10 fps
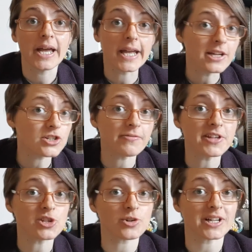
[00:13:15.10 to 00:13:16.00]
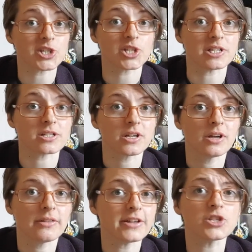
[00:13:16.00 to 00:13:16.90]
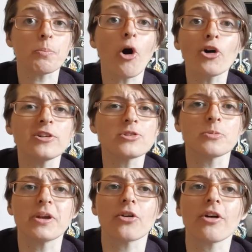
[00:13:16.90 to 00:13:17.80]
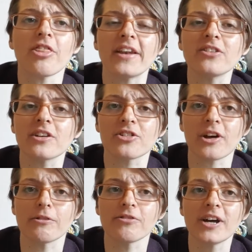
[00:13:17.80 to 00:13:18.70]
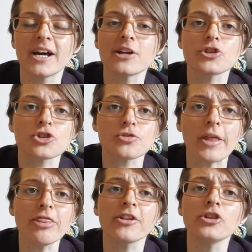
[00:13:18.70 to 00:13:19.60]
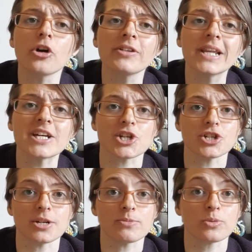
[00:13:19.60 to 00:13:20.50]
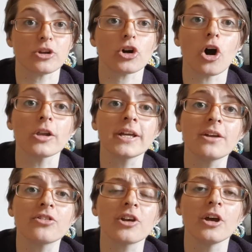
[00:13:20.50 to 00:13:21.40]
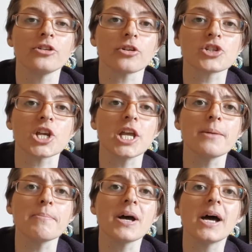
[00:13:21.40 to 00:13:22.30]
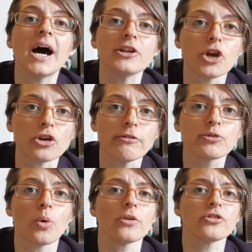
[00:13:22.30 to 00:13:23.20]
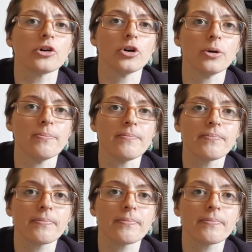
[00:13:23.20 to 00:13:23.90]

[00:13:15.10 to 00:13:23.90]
Each of these strategies, they support you to be your authentic self and strengthen your relationships with your colleagues, your team, and your loved ones at home.